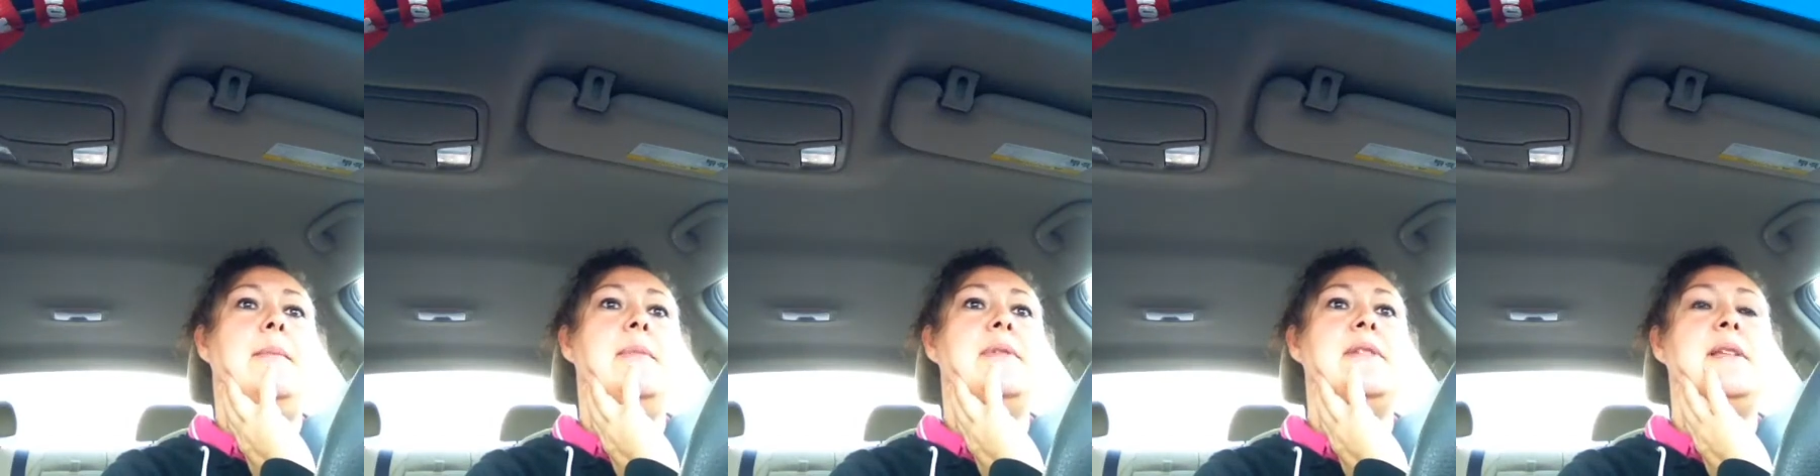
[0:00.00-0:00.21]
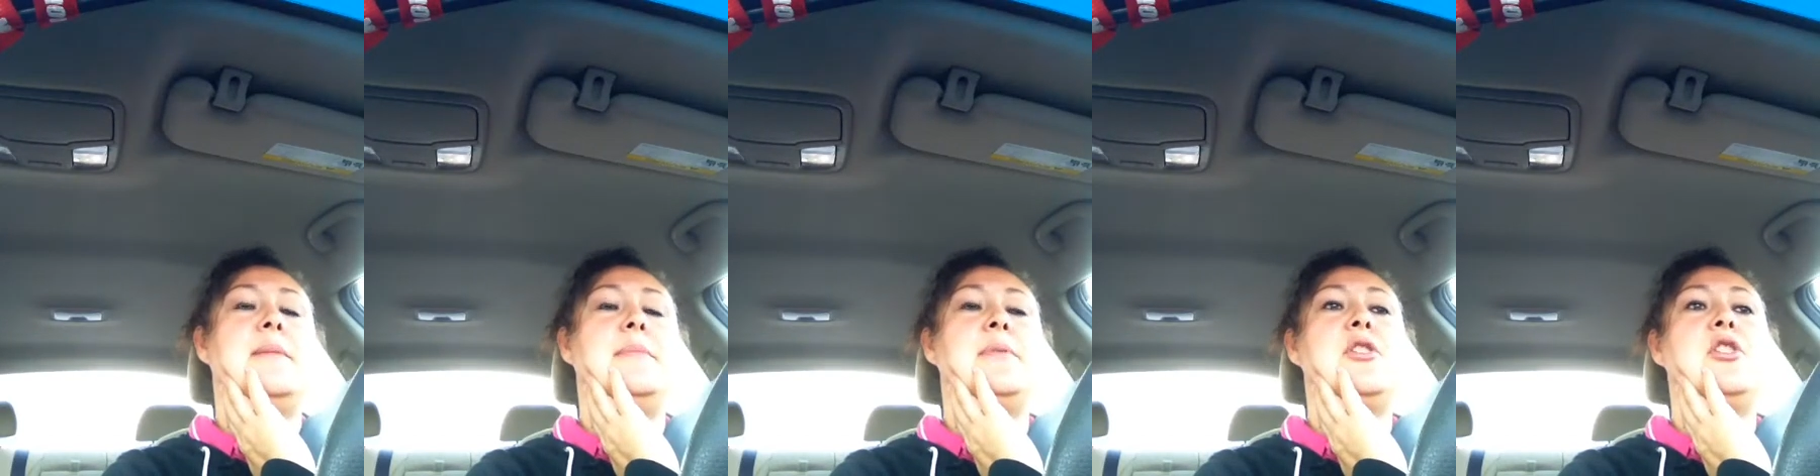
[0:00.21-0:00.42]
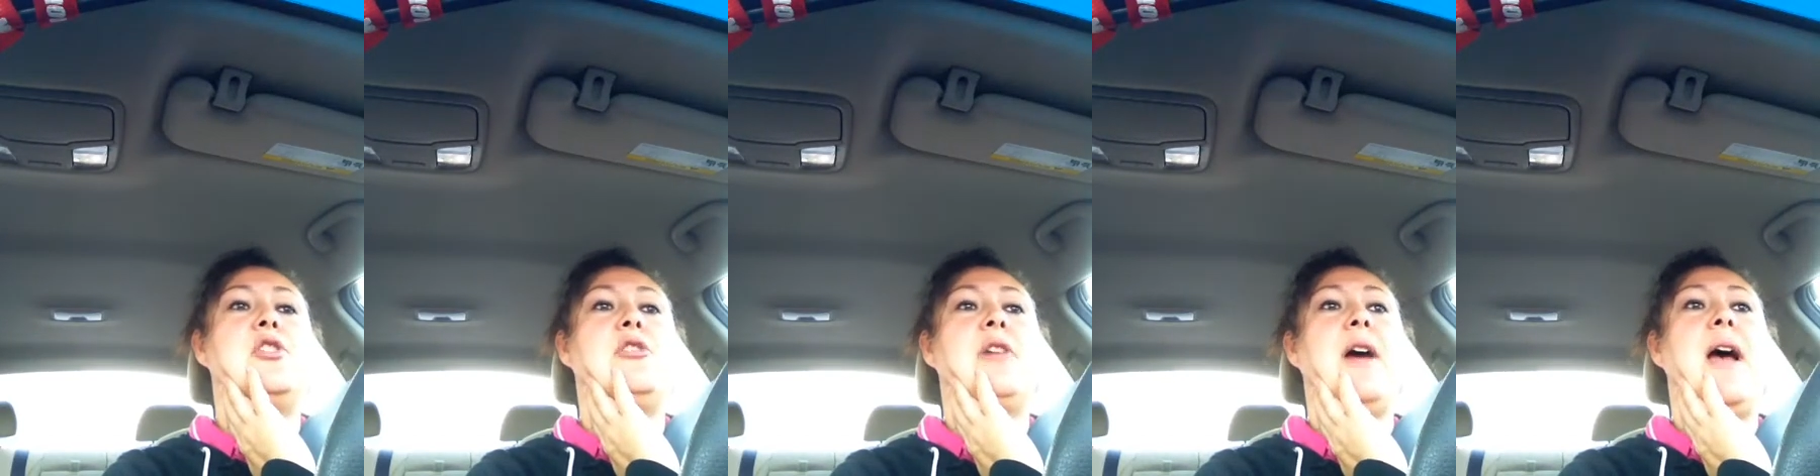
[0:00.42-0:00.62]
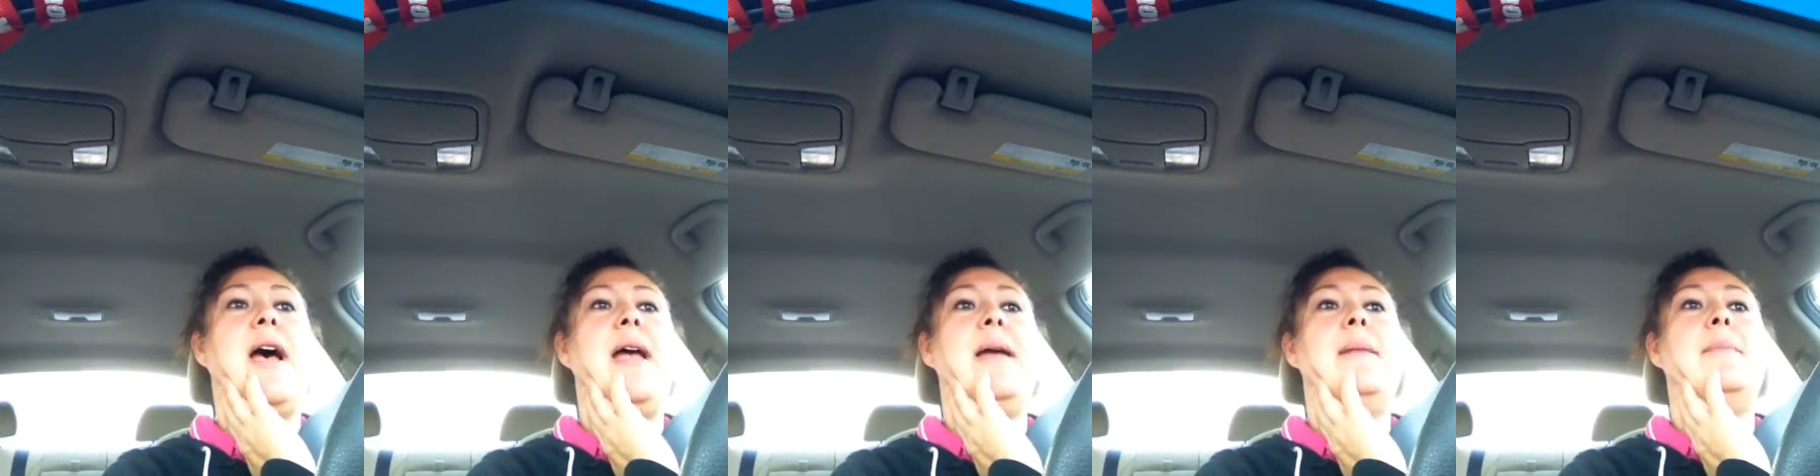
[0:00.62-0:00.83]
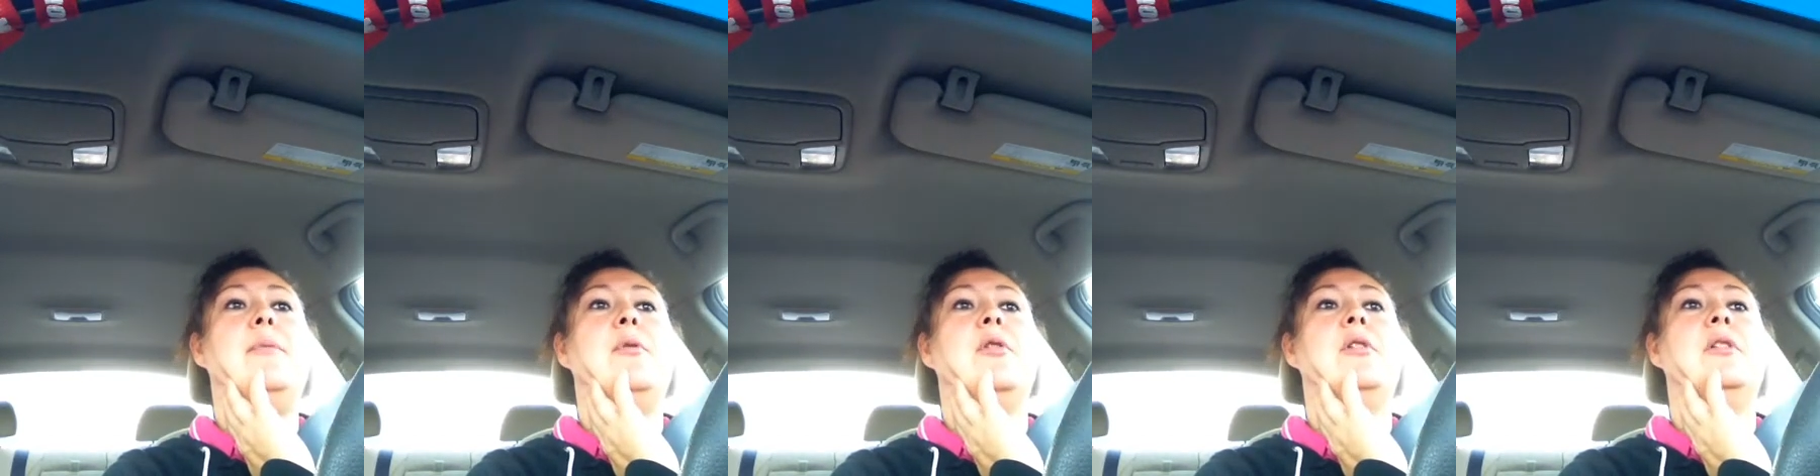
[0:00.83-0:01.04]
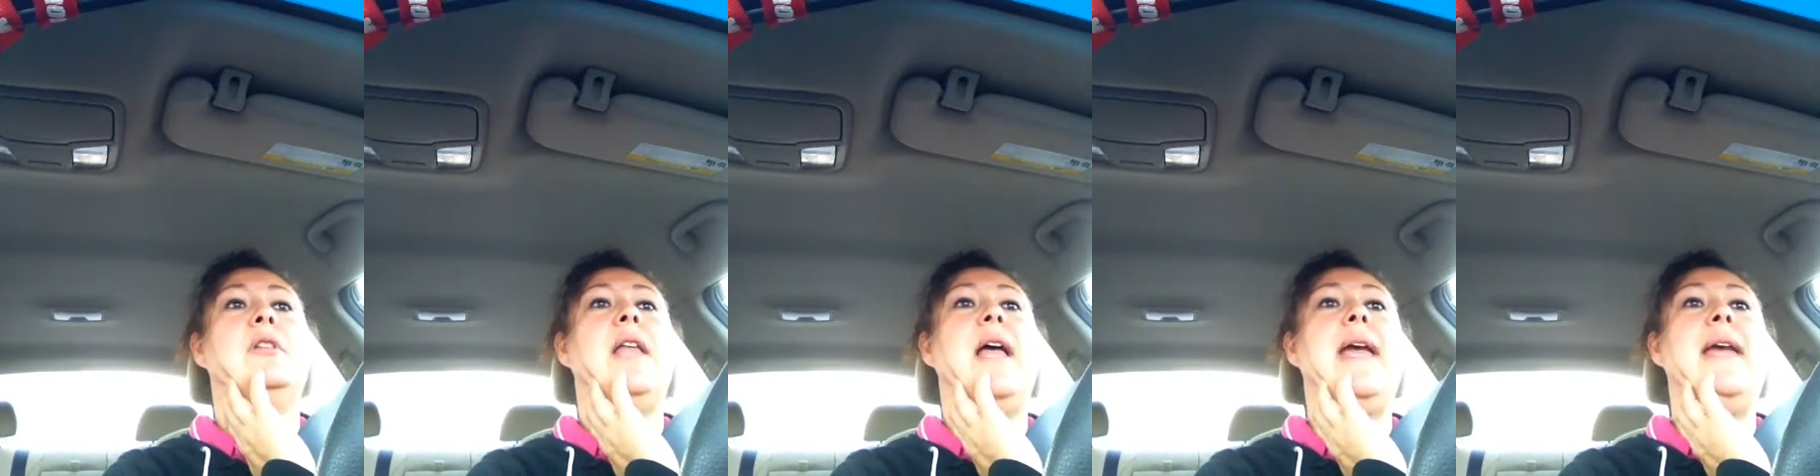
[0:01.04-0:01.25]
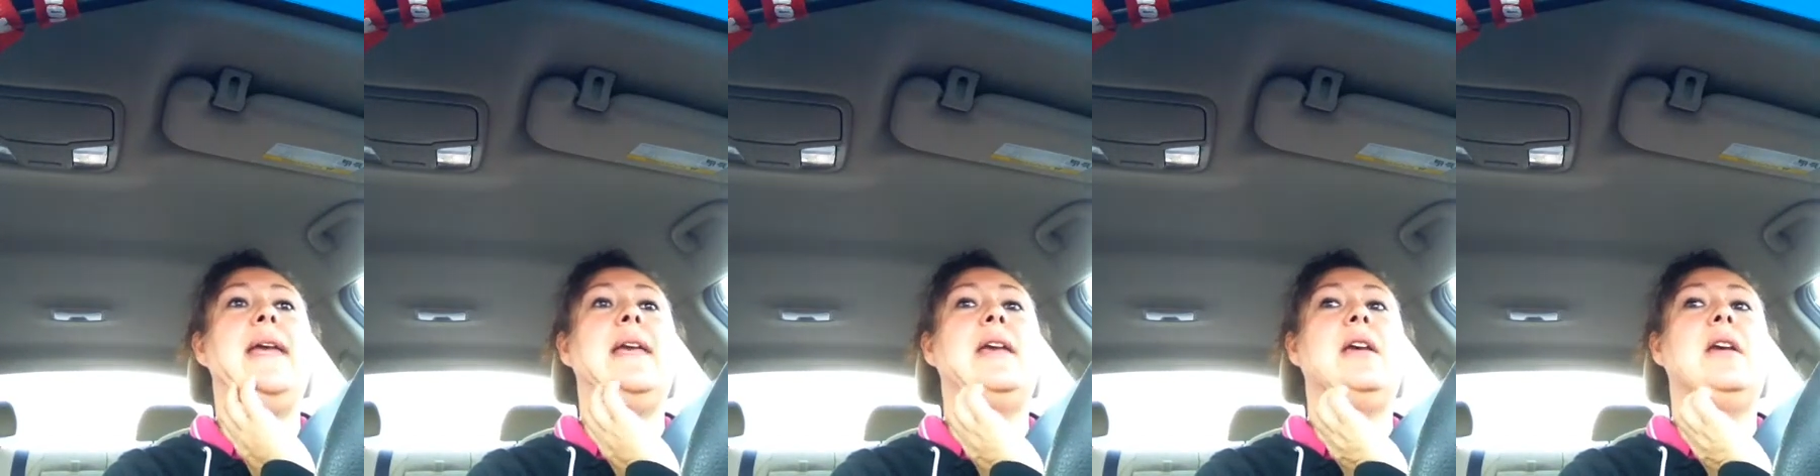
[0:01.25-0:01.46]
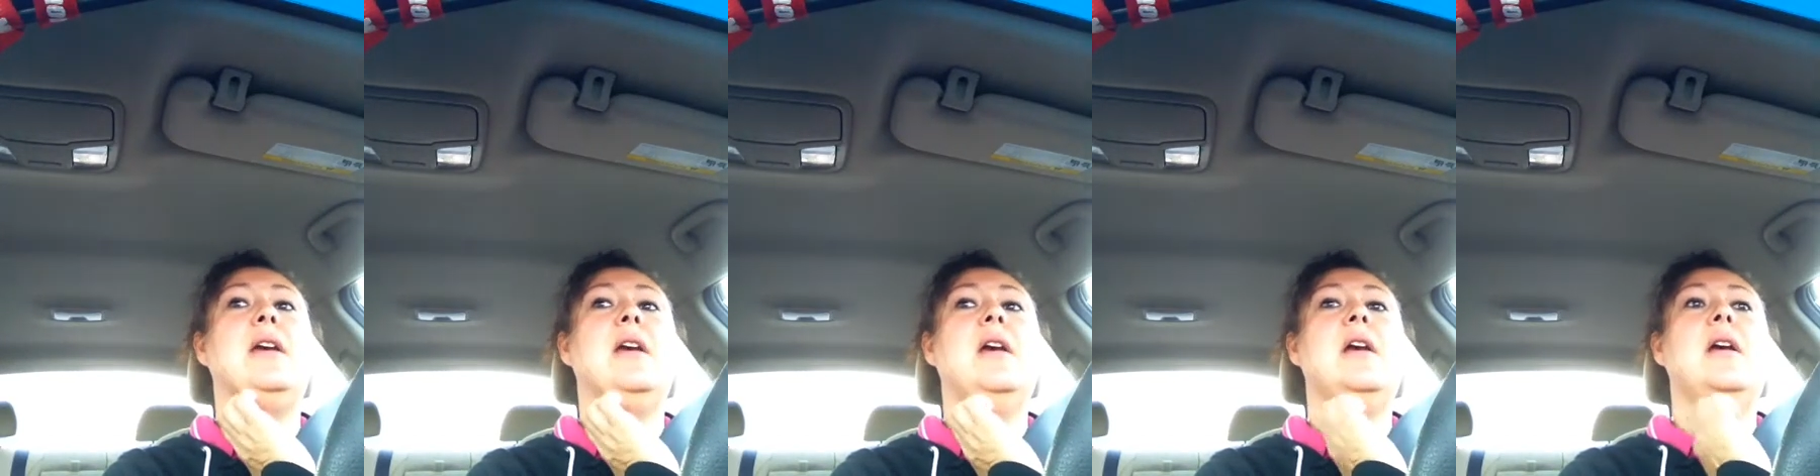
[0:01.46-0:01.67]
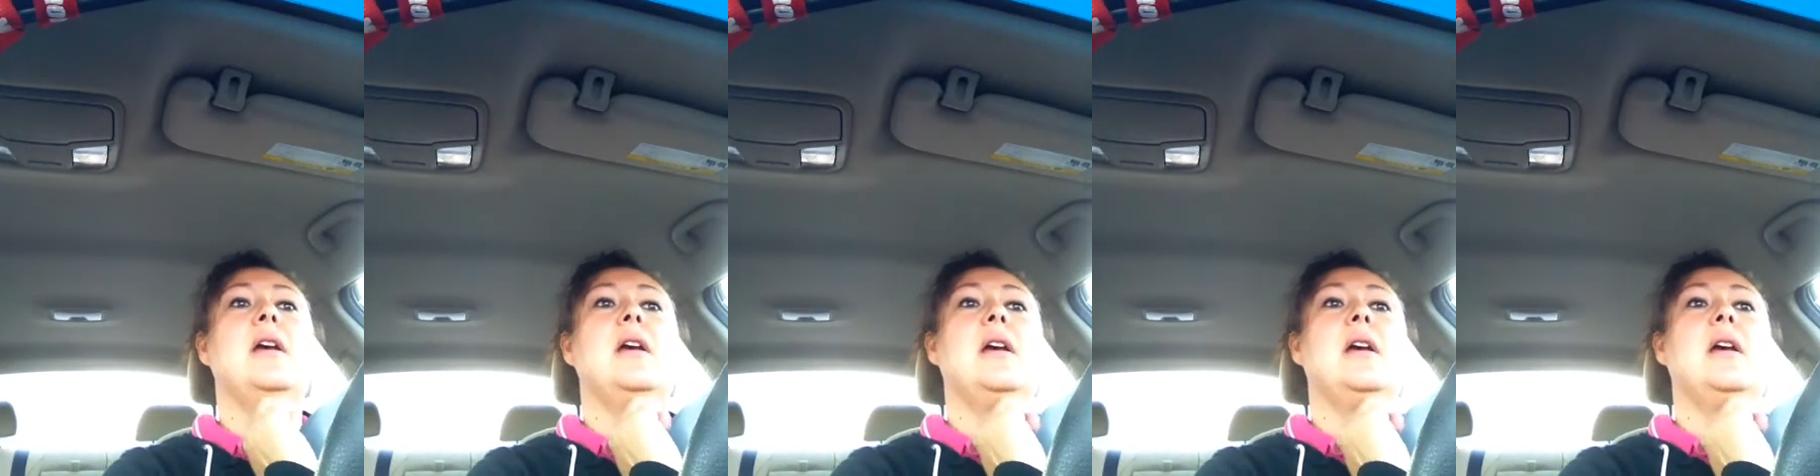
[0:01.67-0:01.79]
subscribe or like.